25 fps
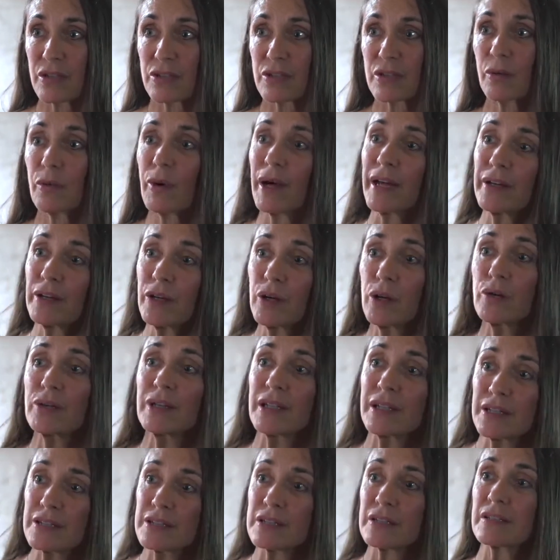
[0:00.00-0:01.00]
So I know
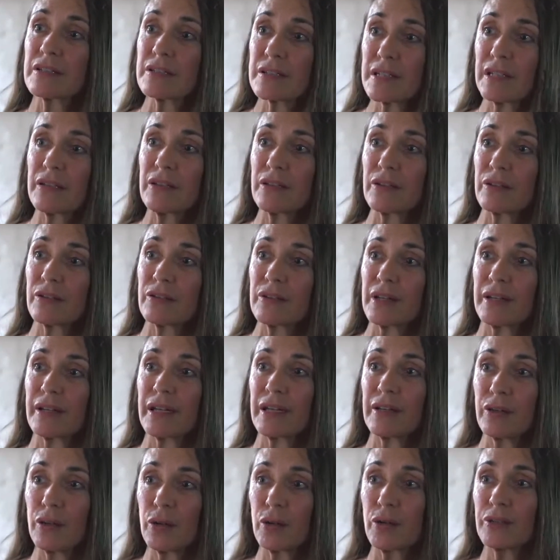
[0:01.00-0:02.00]
that it's continued,
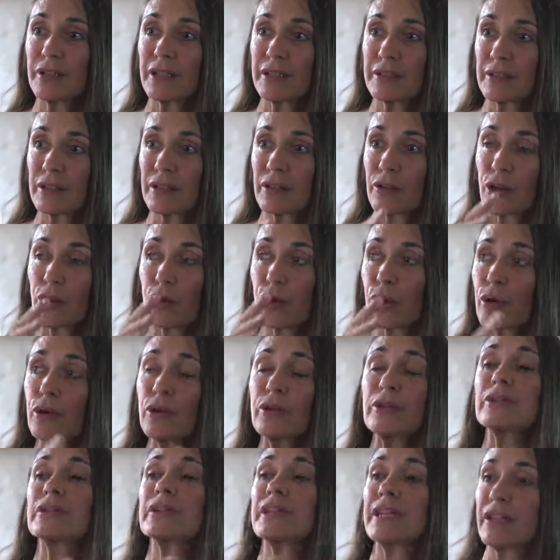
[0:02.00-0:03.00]
and I know that the
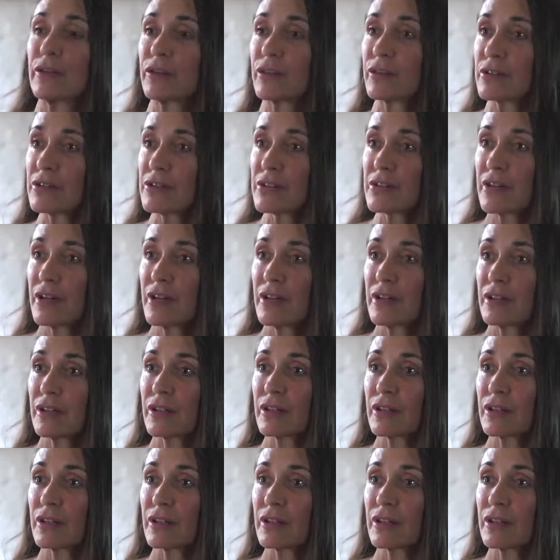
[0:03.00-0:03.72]
current leaders